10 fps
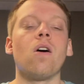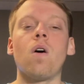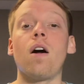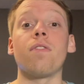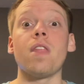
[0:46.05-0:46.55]

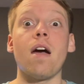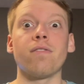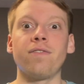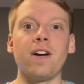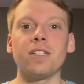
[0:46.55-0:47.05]
oh, I'll
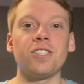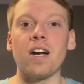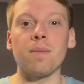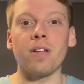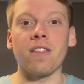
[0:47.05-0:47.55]
never find a
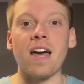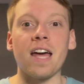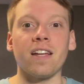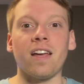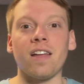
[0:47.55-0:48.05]
job like
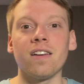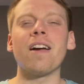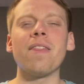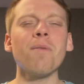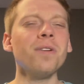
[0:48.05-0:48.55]
that again.
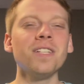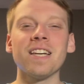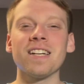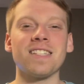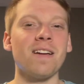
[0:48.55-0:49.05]
And then when you
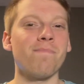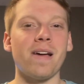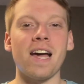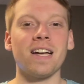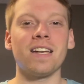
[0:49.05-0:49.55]
take a step
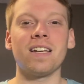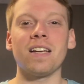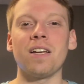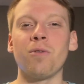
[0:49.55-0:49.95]
back, you